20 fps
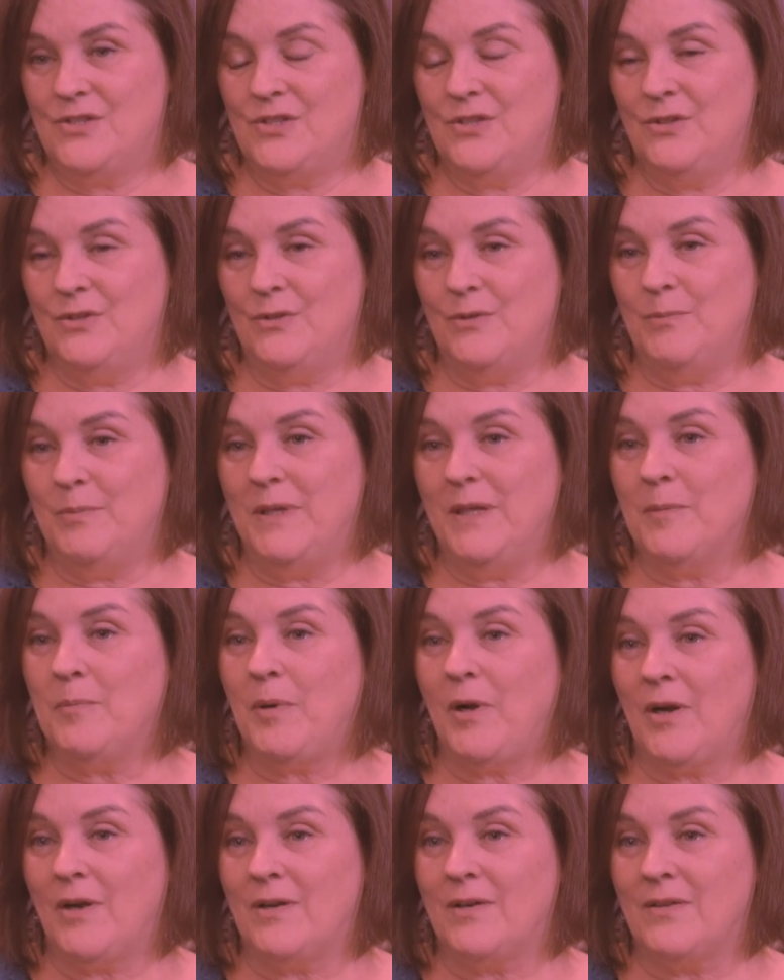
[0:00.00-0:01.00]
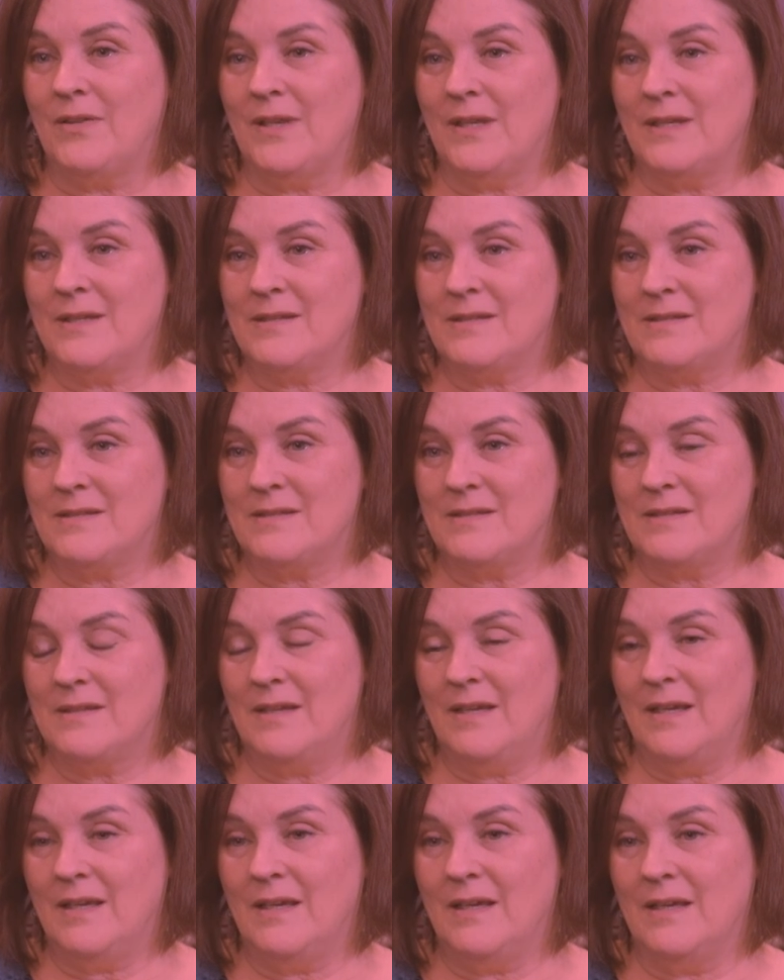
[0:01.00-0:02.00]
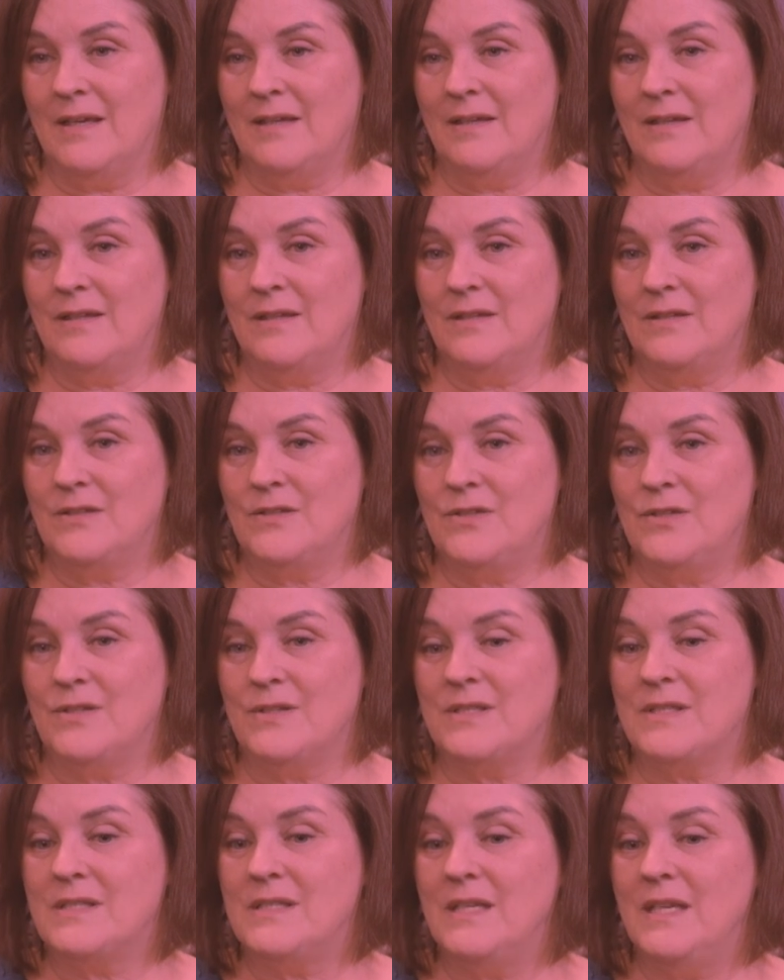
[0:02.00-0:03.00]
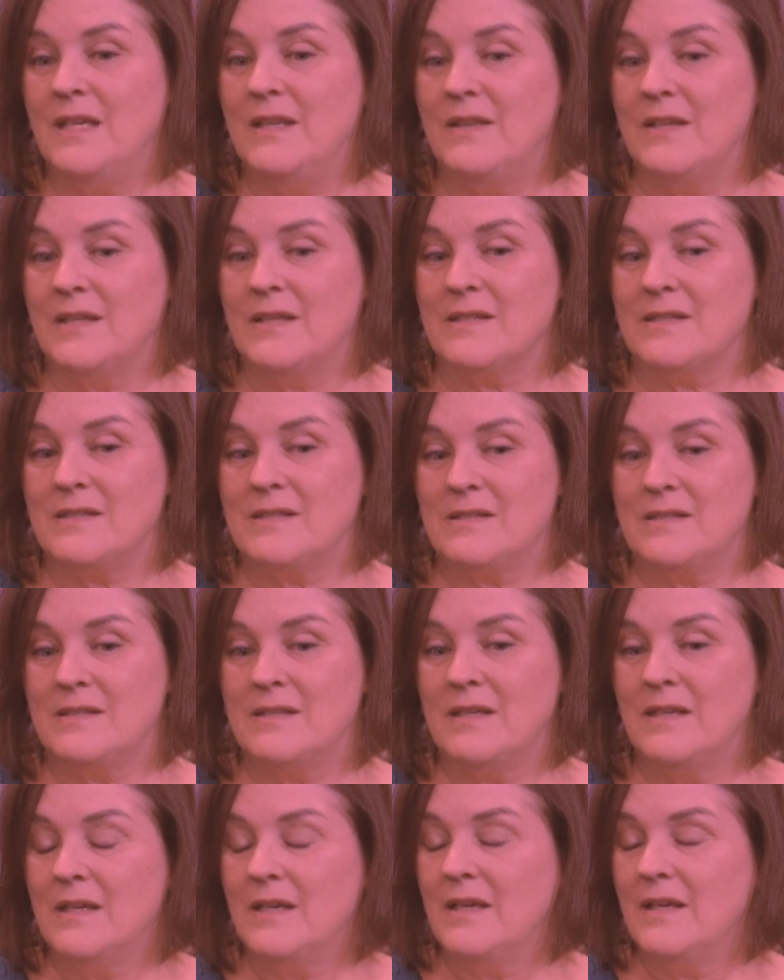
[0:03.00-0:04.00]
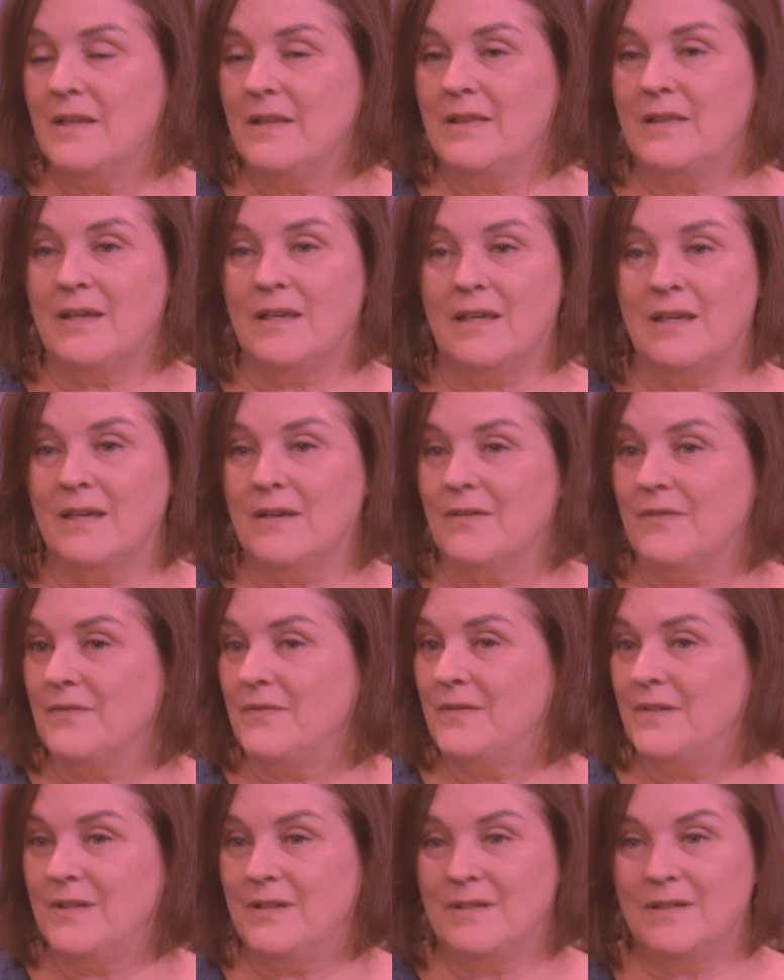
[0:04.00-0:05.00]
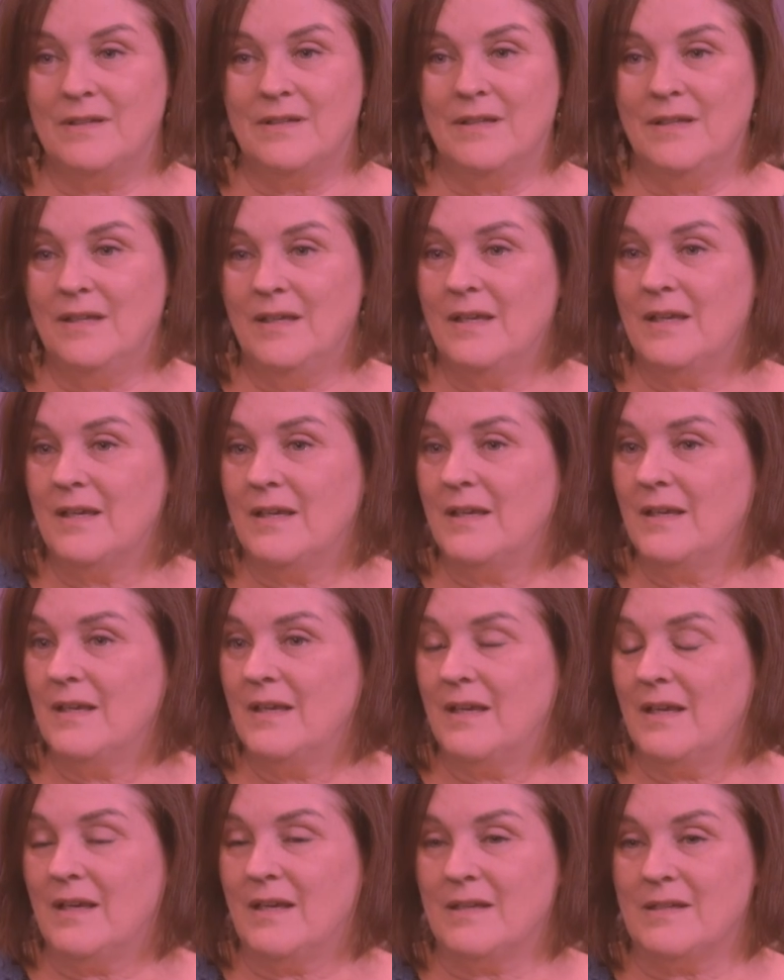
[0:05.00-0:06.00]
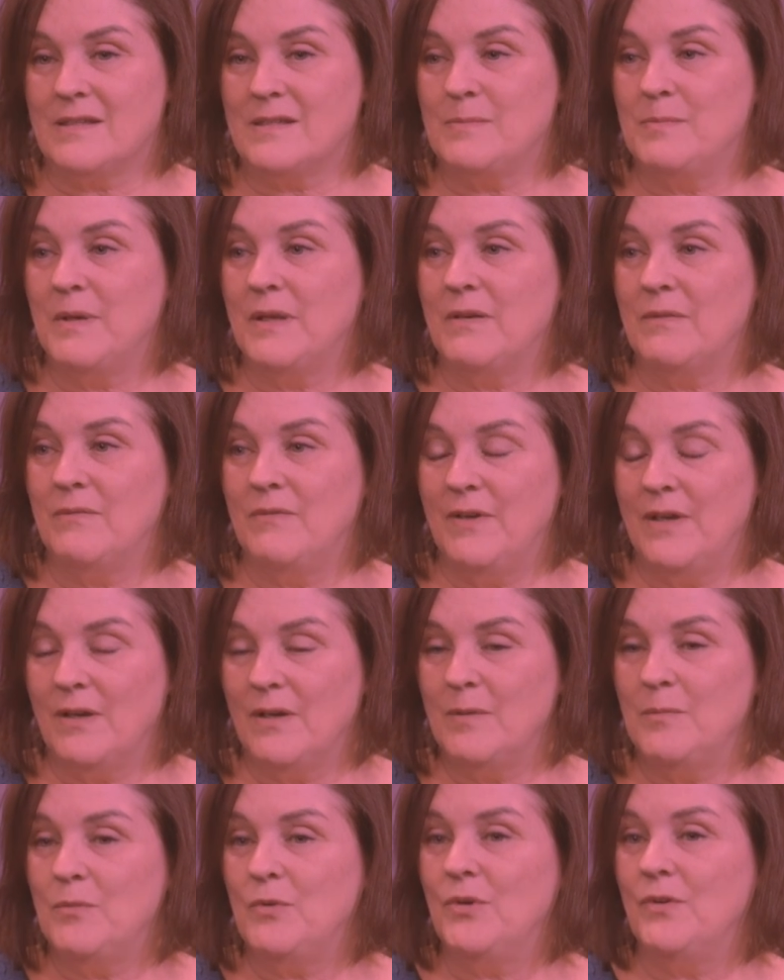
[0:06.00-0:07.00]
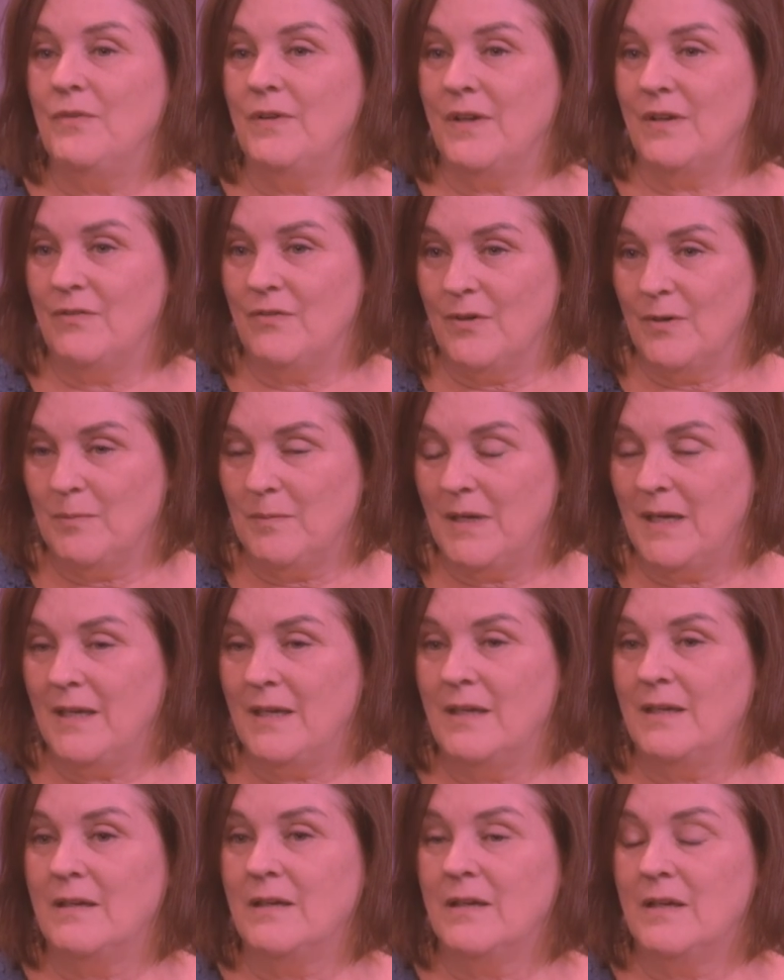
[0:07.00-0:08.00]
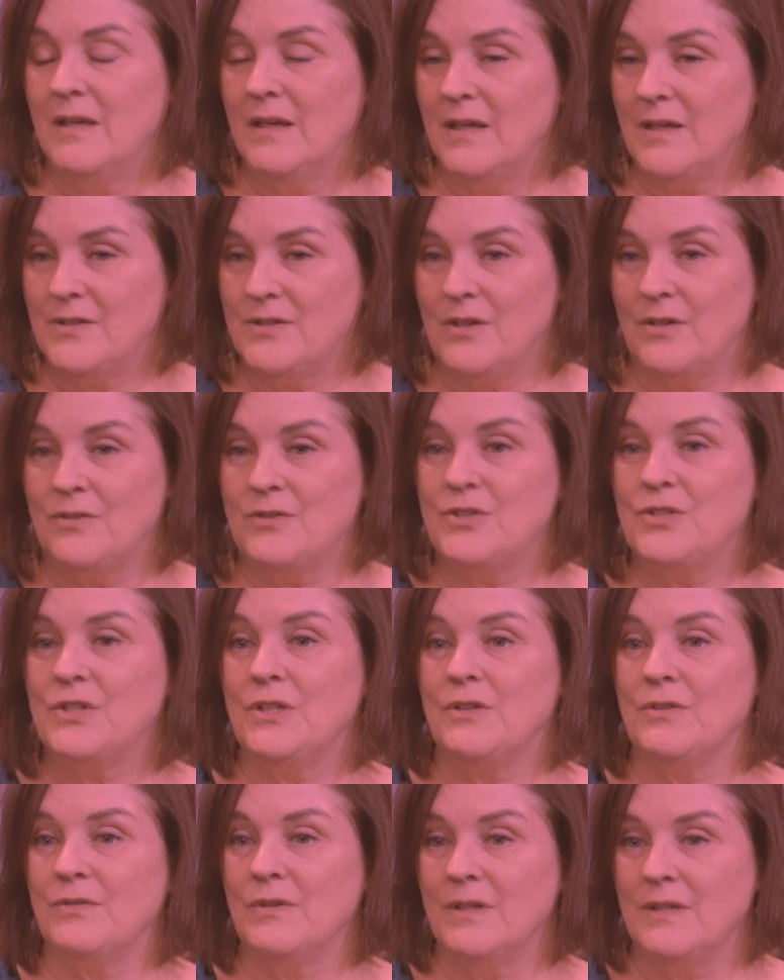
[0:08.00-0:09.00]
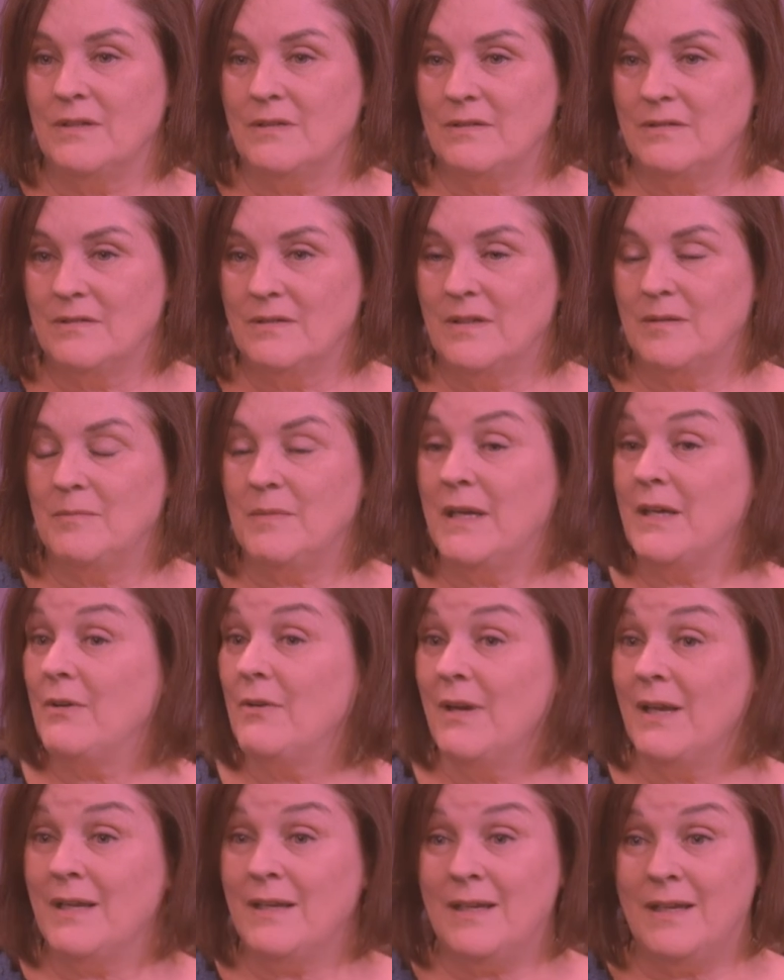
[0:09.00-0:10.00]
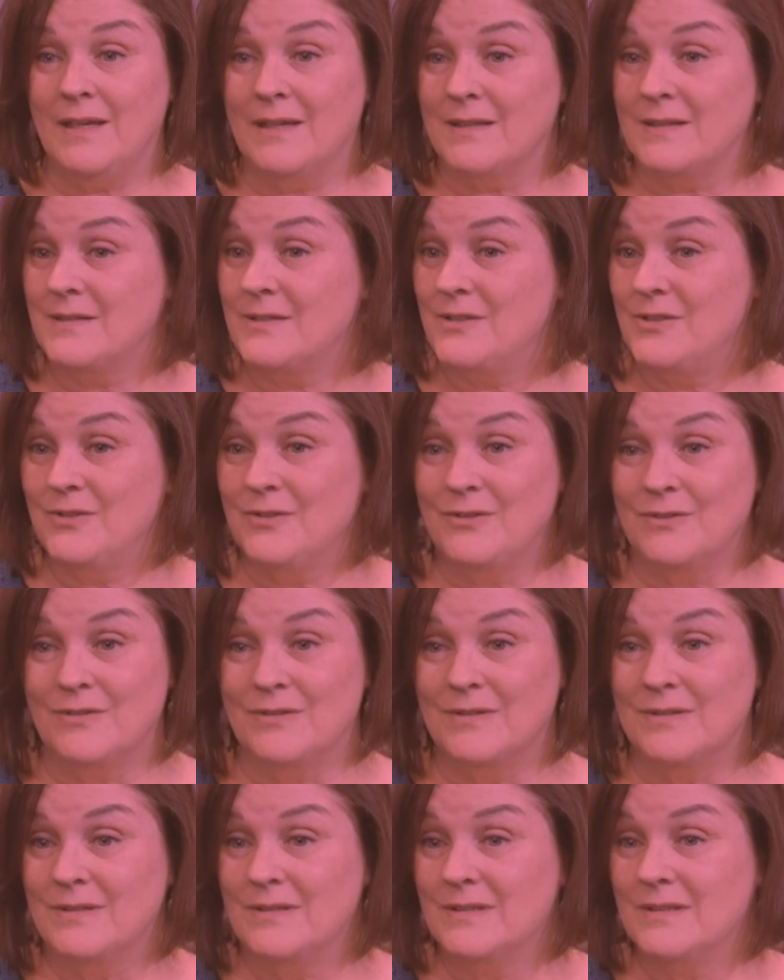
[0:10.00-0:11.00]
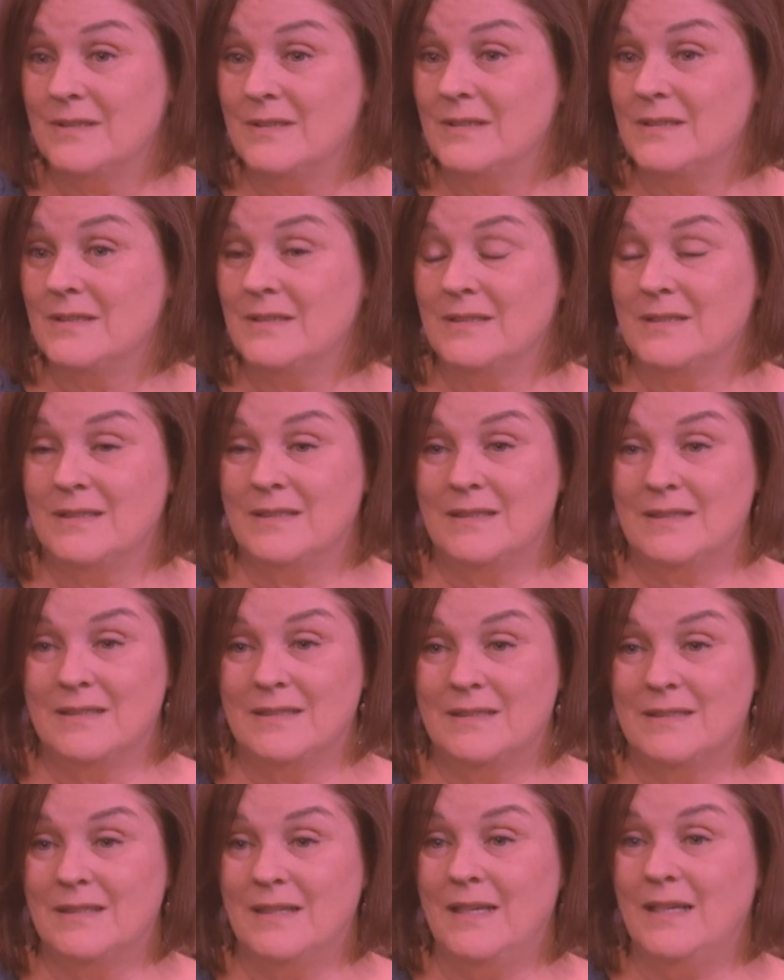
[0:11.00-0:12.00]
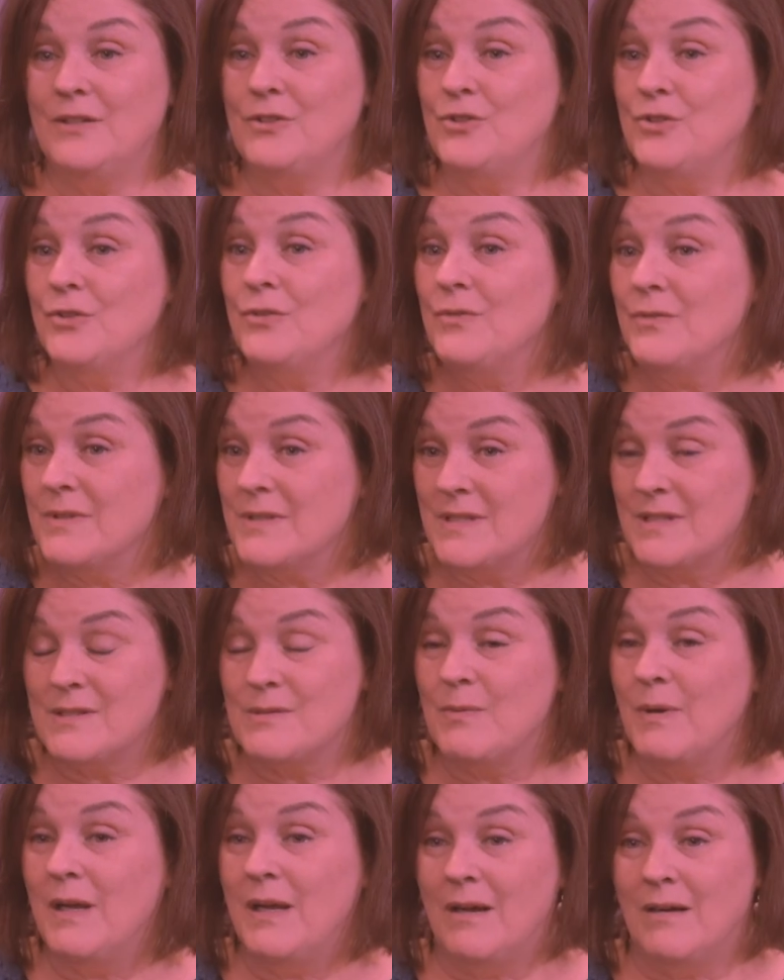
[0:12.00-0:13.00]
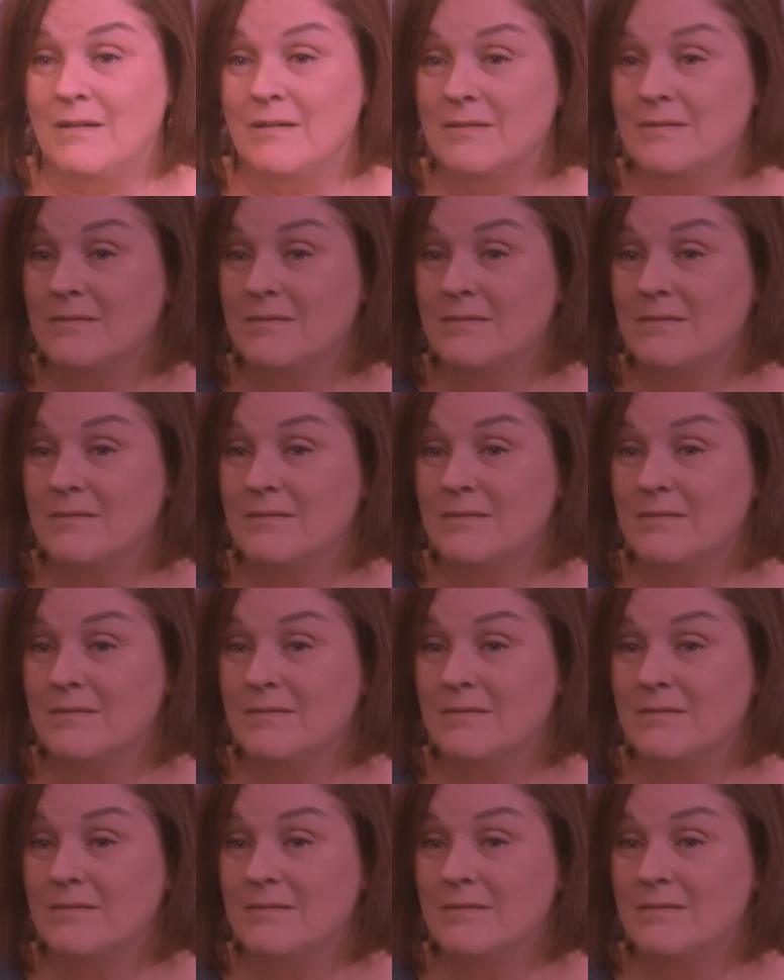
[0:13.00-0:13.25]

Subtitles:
to be a part of this and to see this, the gift. It's been very moving for my adult children, my grandkids too, and June's as well.